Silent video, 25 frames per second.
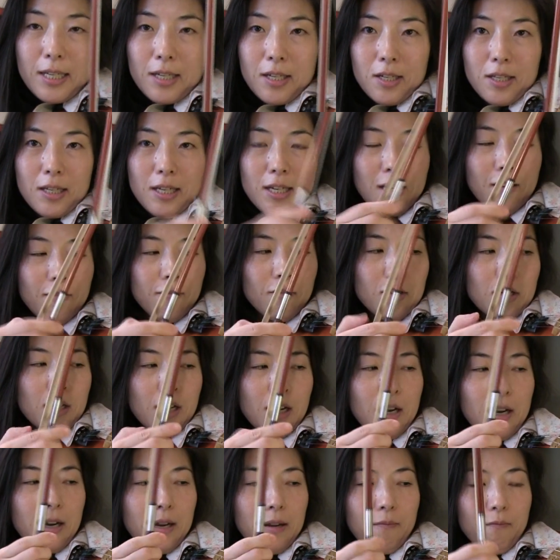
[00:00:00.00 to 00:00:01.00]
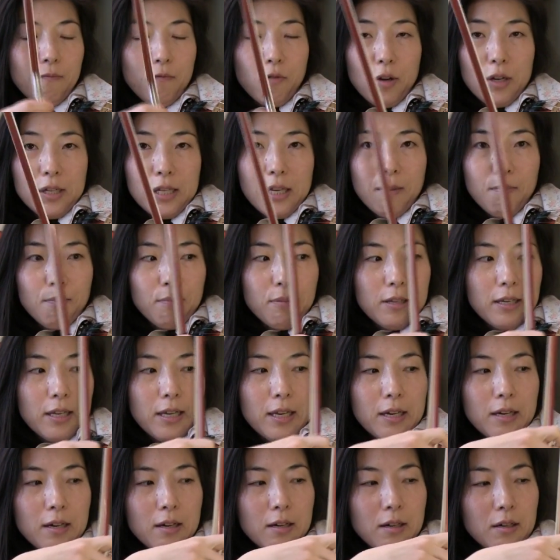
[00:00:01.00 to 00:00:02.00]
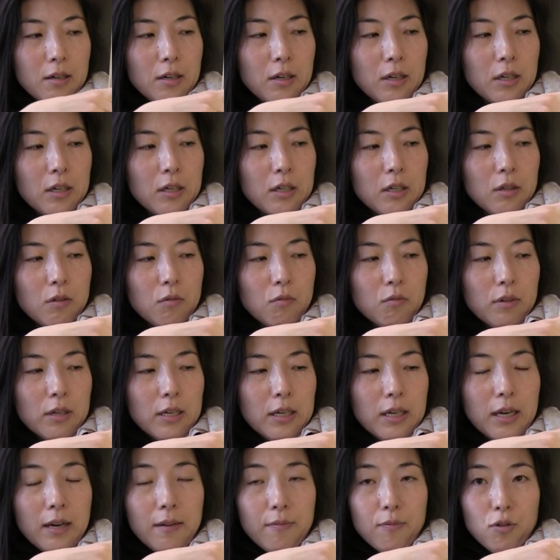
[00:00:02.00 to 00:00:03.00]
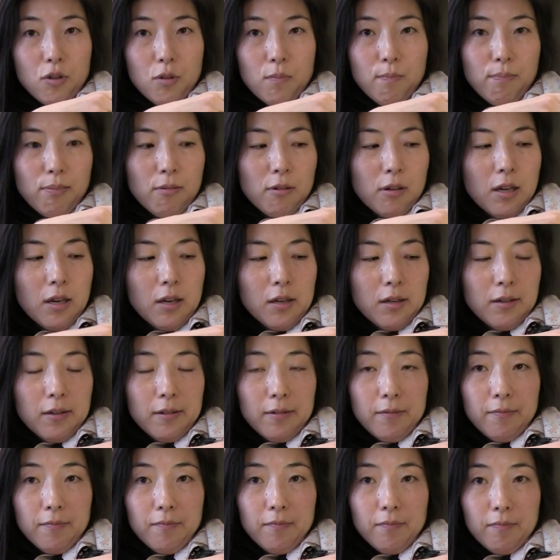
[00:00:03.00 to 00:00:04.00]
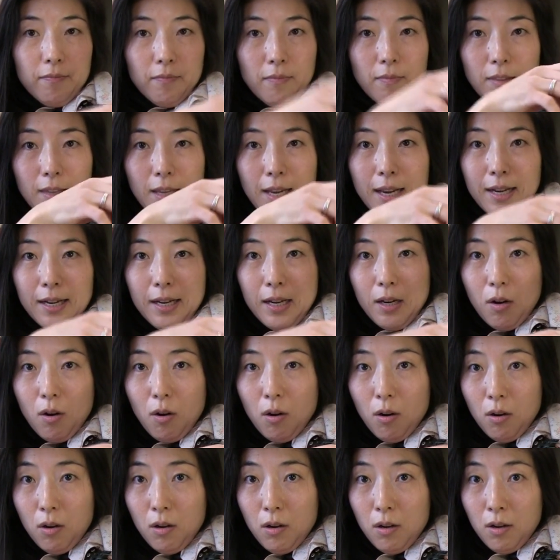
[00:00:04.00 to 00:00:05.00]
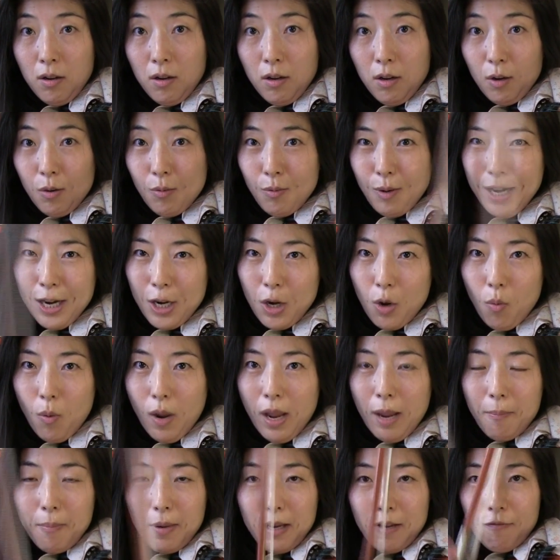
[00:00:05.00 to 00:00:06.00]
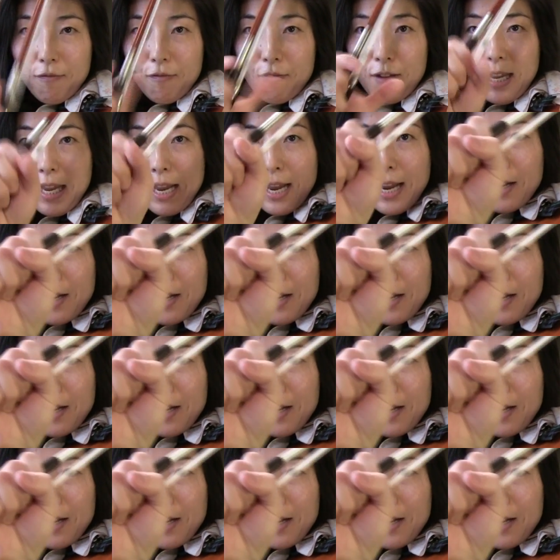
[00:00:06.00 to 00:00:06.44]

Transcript: isn't just enough time. For example, here we have to pluck and then go right away. But if we